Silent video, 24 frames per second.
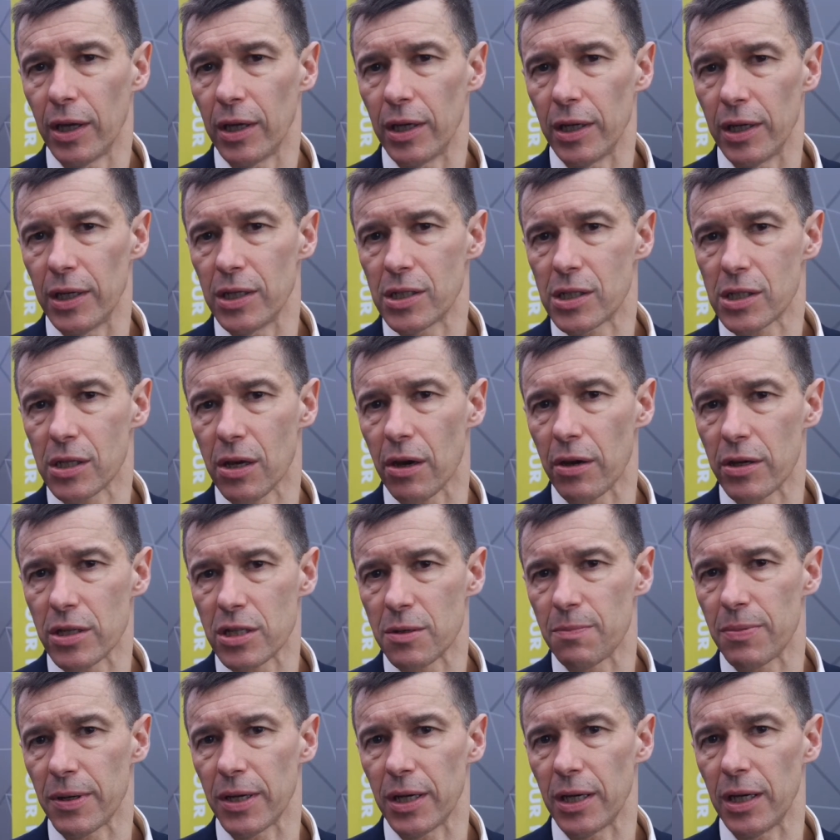is going
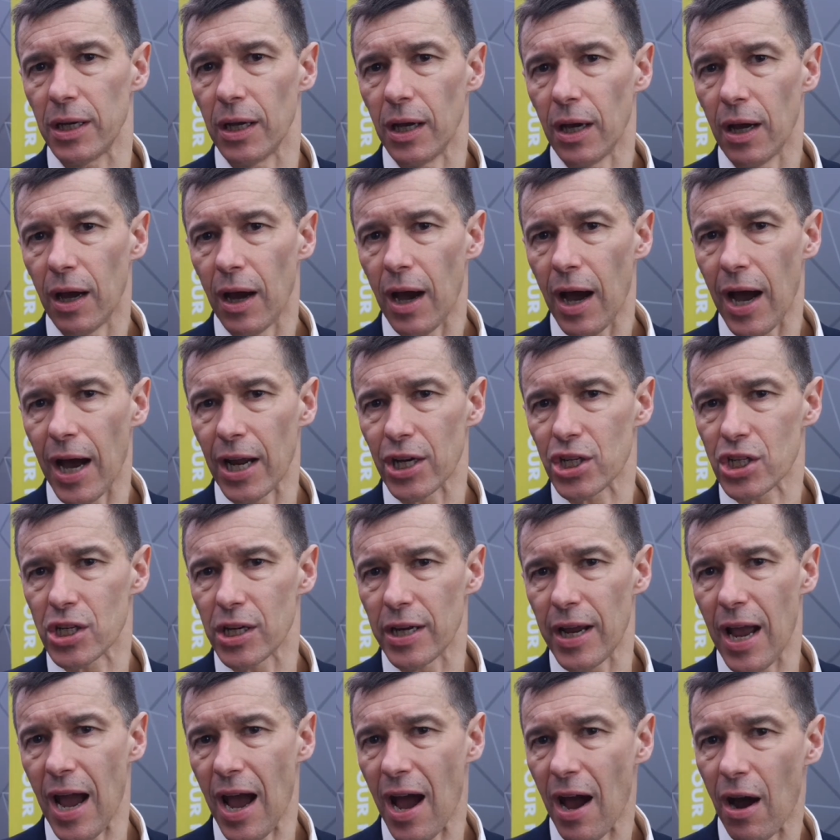to be
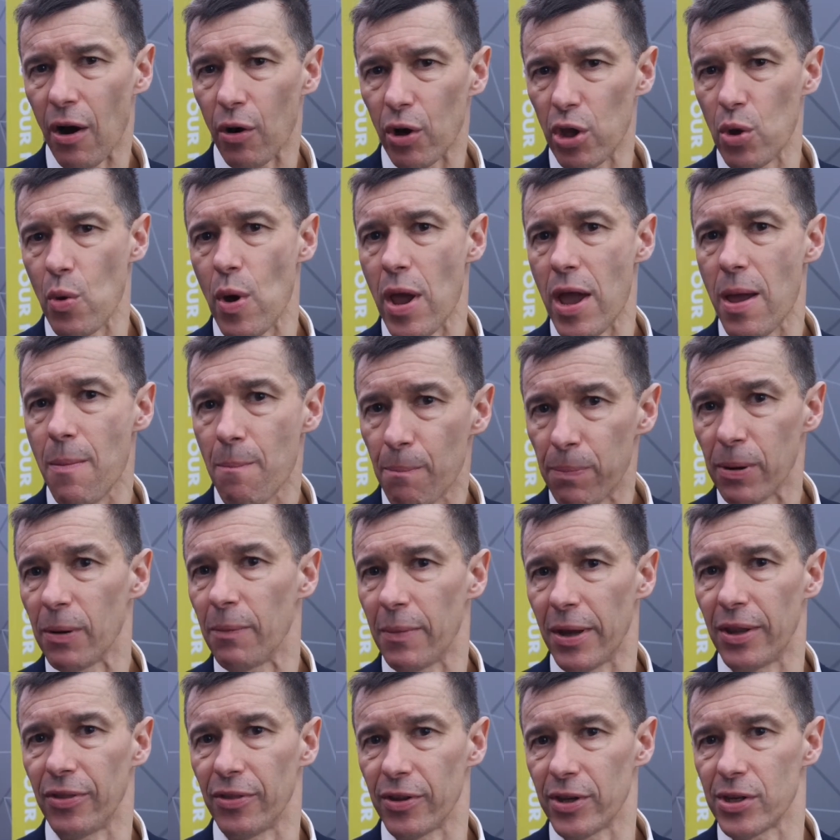actually how you
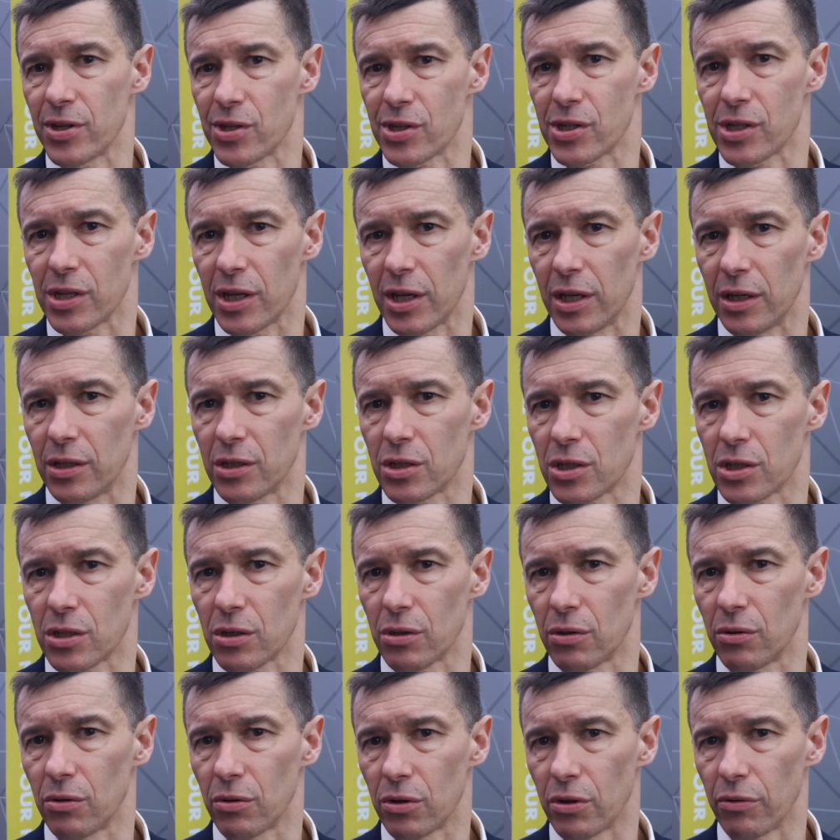implement this
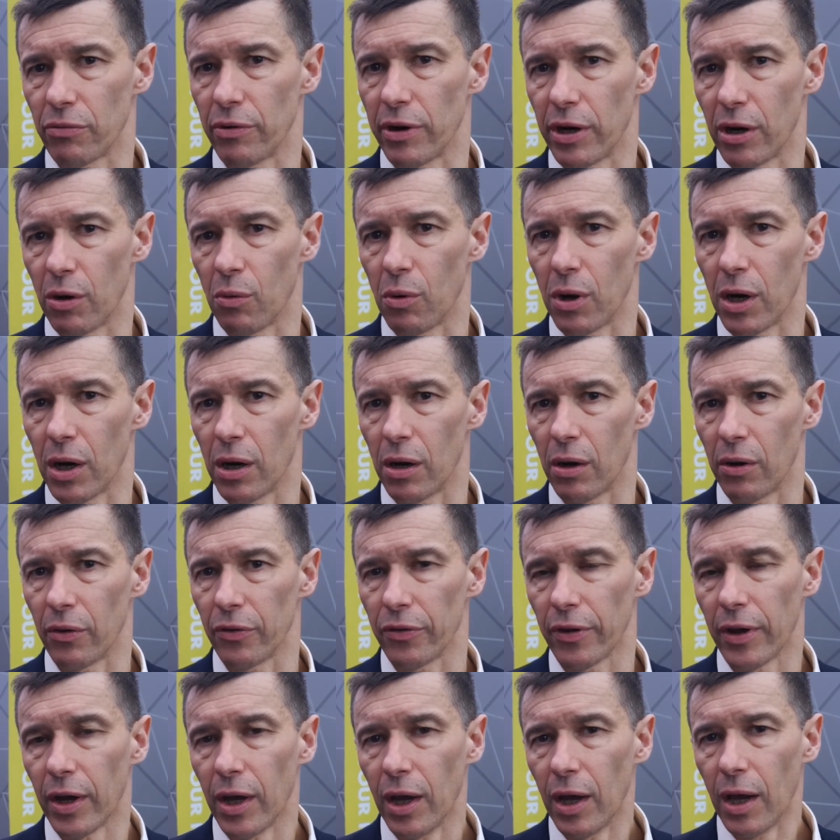into the real
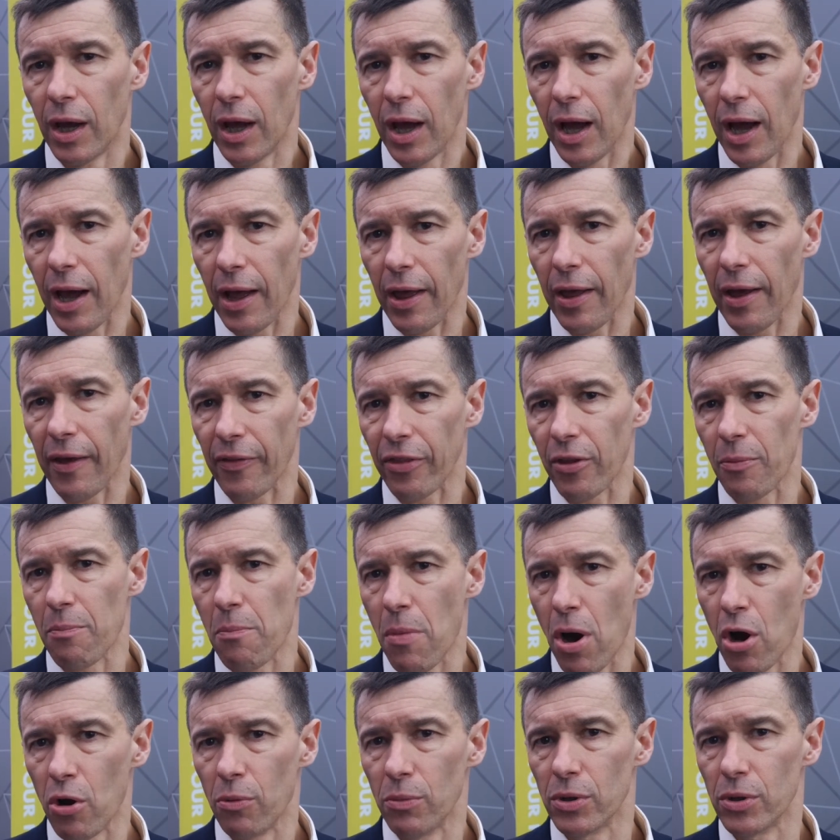world. At the
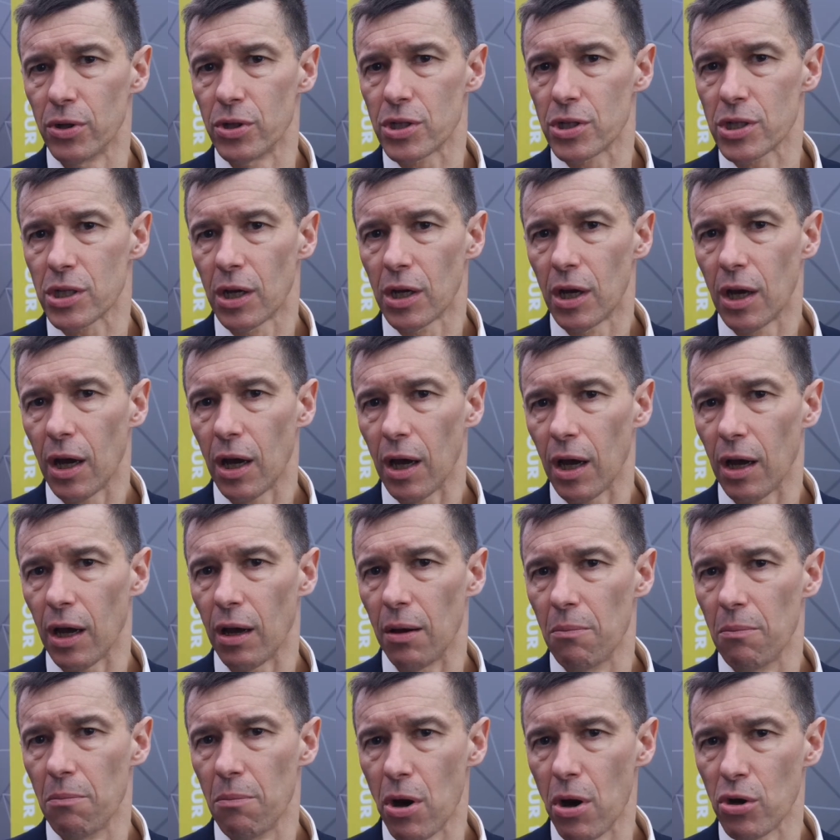moment,
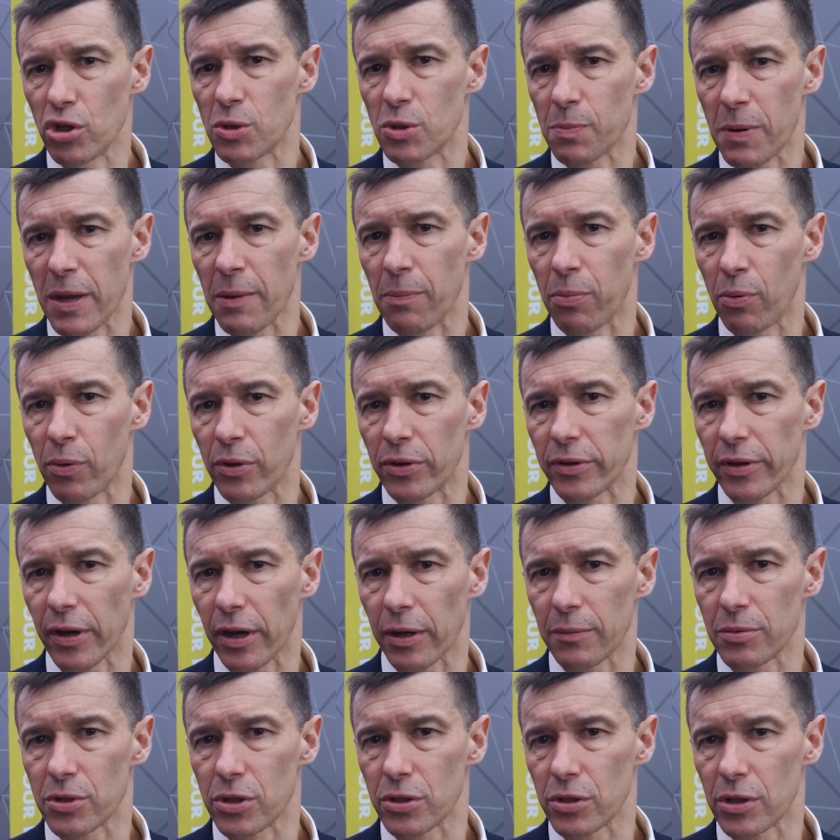most people with
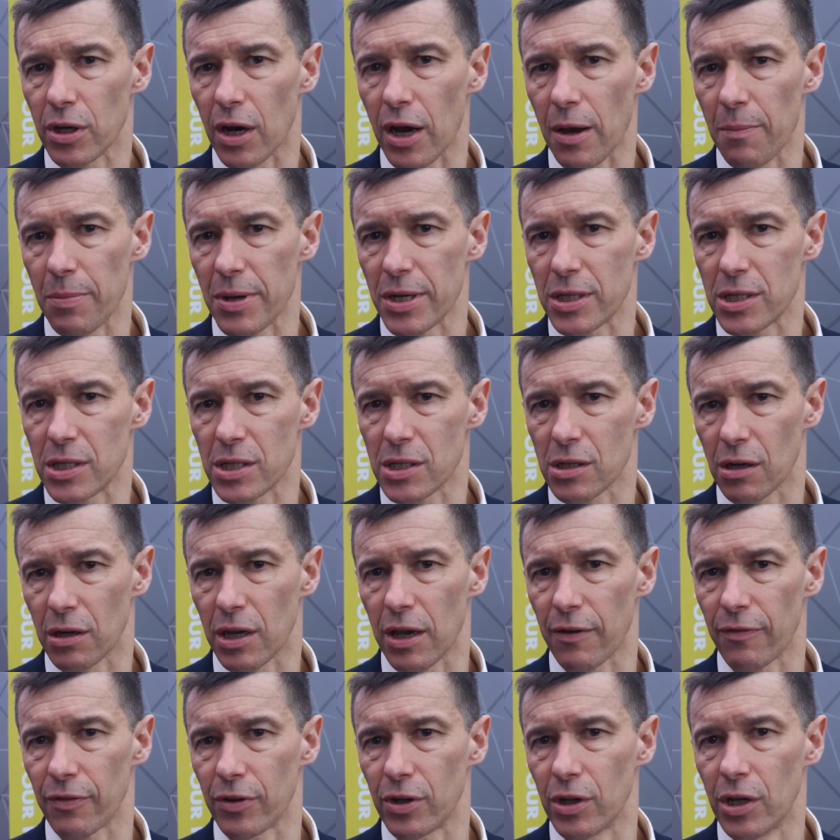type 2 diabetes are
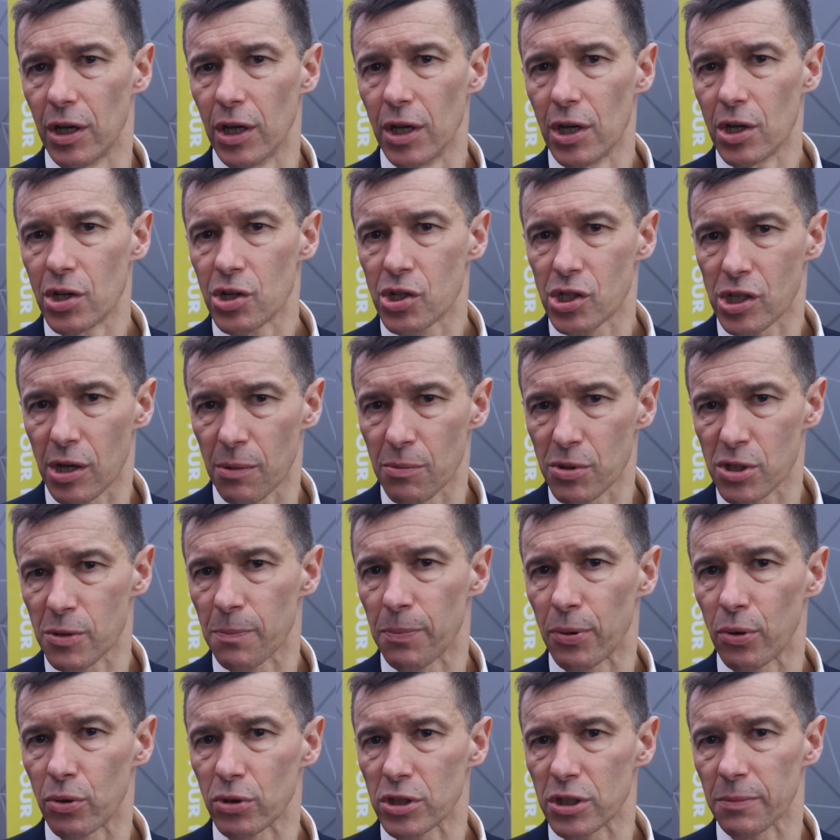given some
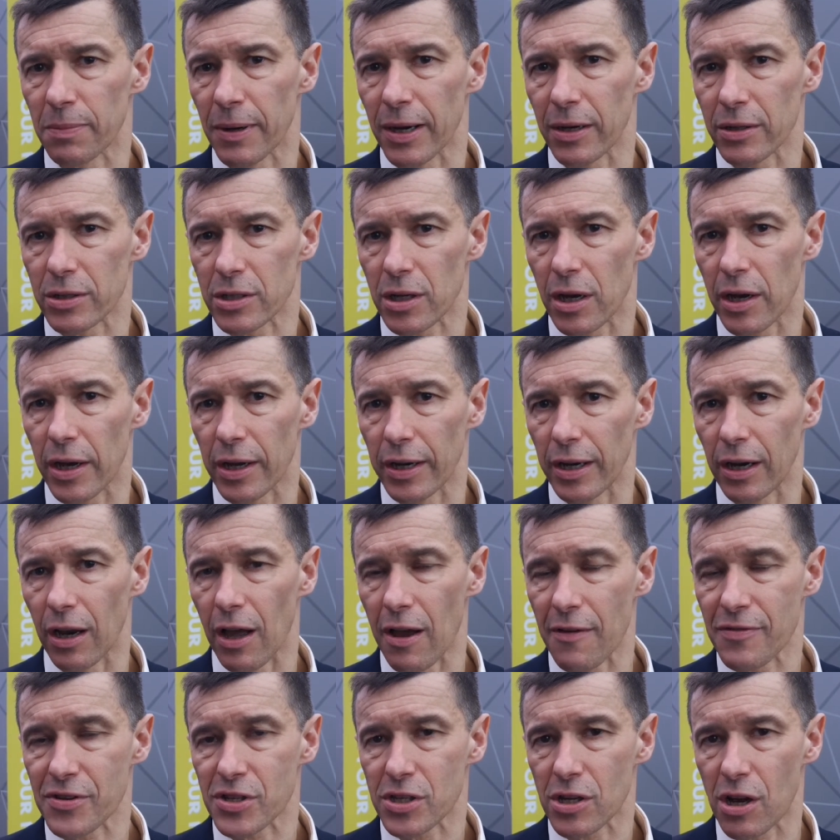support about diet and
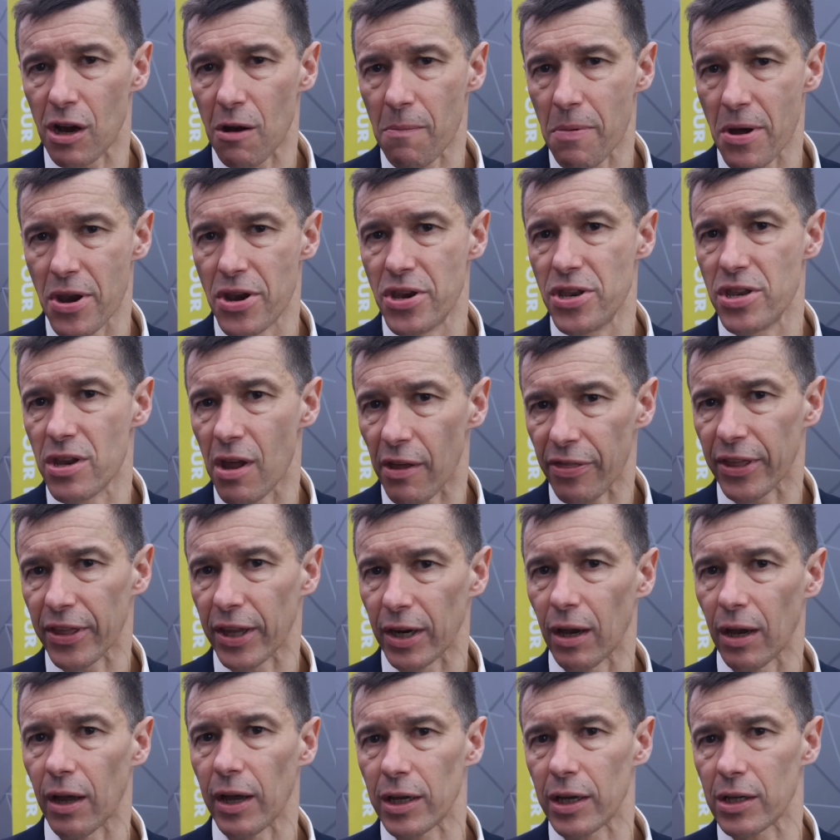lifestyle, but
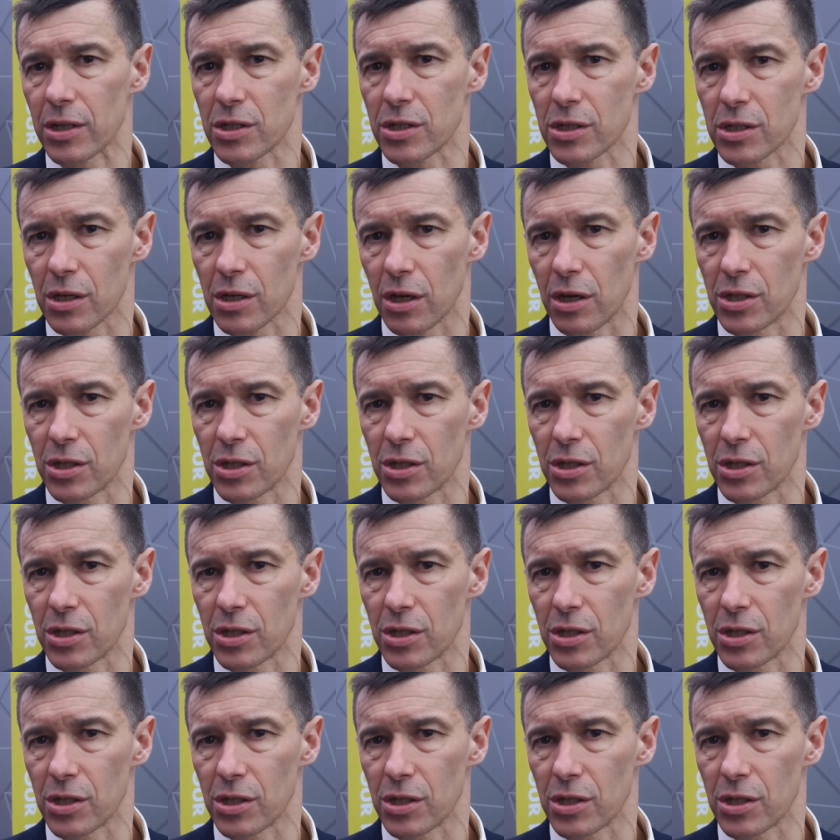nothing like as